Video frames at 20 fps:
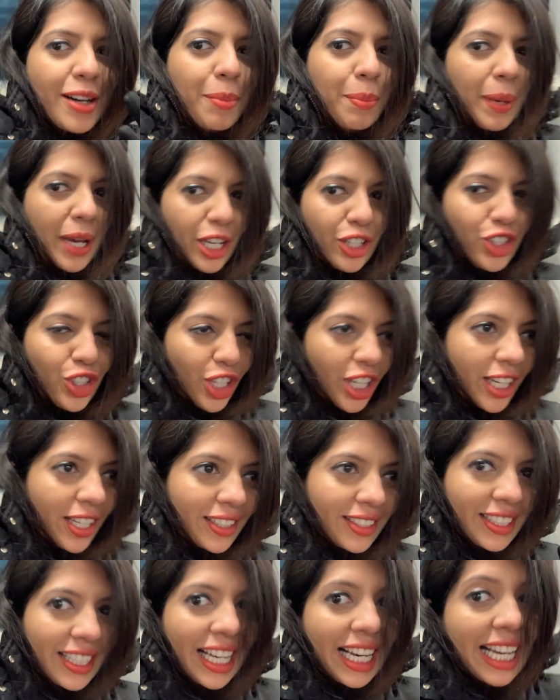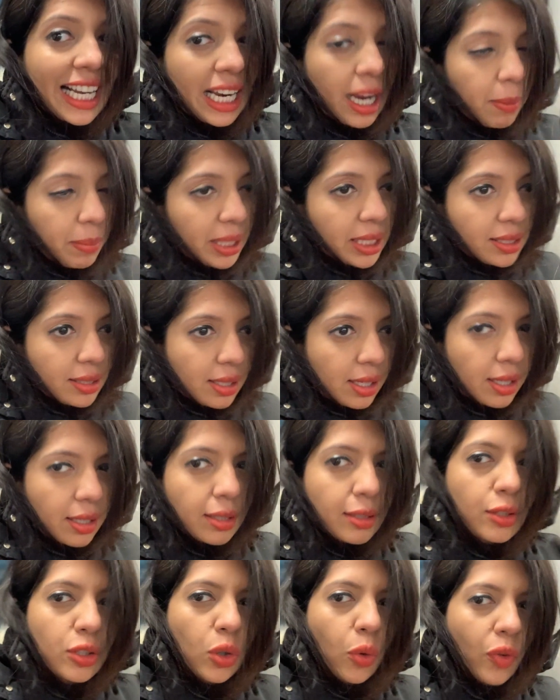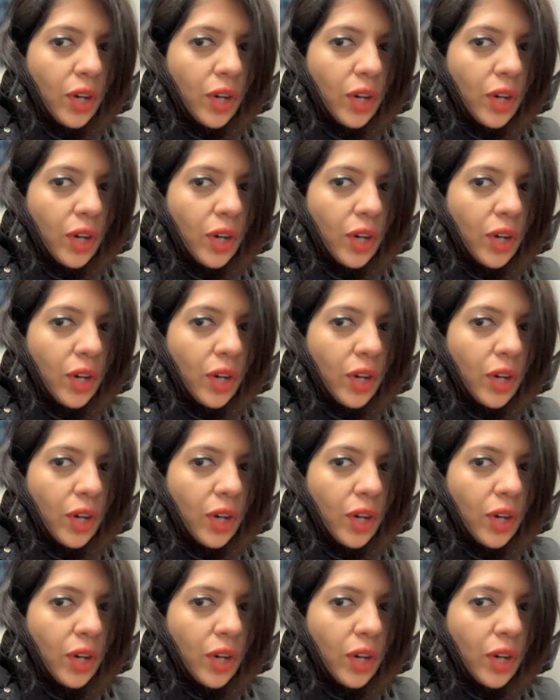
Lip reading: Beijing's clubbing scene. So